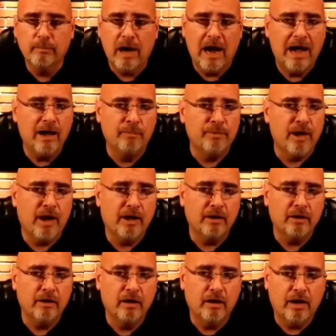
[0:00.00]
I
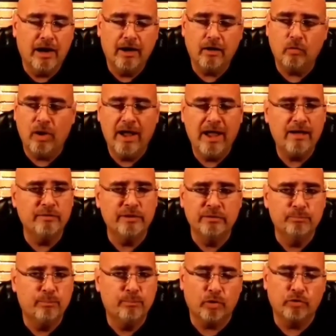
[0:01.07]
don't have
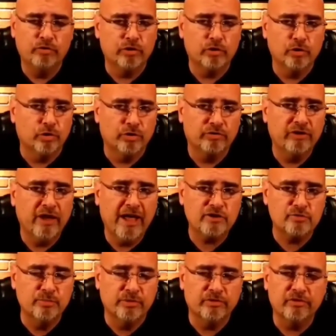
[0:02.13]
any particular
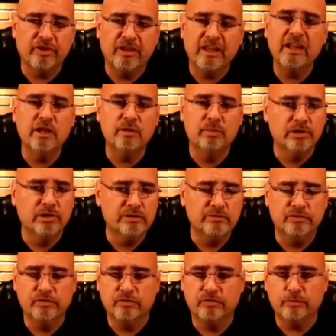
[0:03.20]
attachments to any
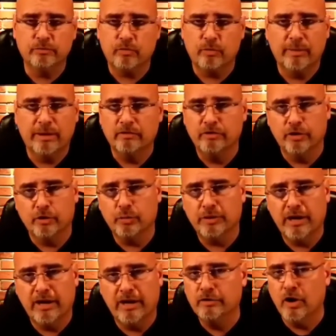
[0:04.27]
belief system from
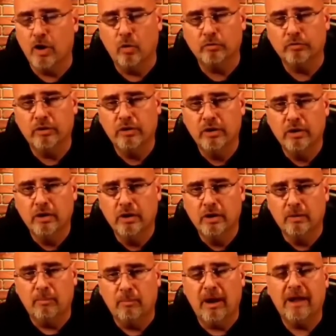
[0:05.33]
antiquity. I don't.
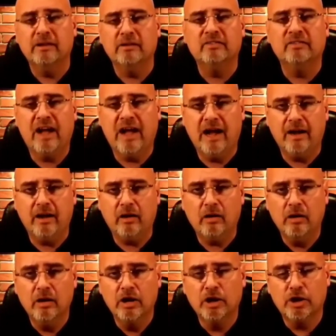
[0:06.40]
My
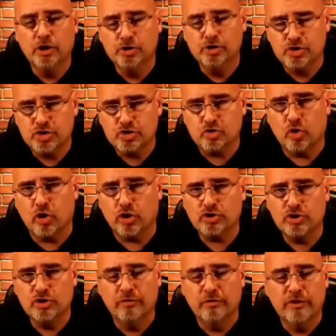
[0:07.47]
entire
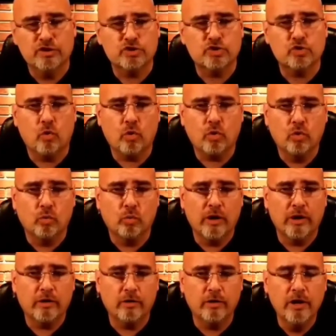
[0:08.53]
construction of the historical
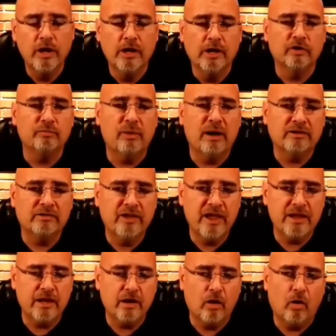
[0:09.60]
record is by
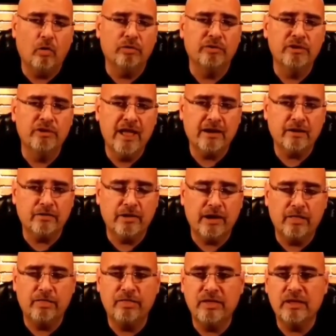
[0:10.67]
taking all the data that
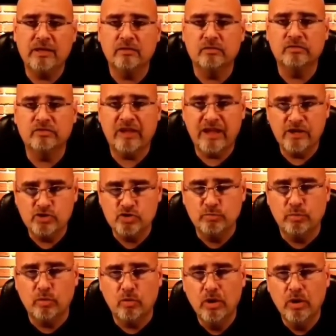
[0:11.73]
I think is
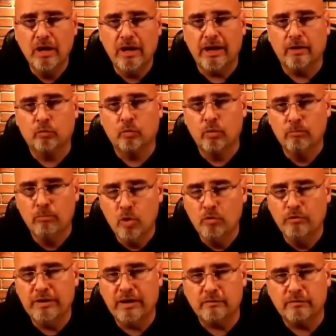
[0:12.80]
tangible and
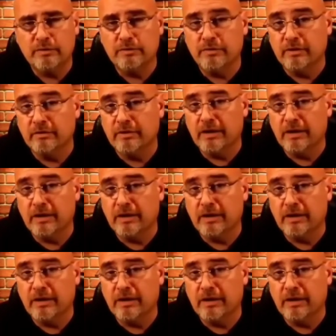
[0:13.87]
removing everything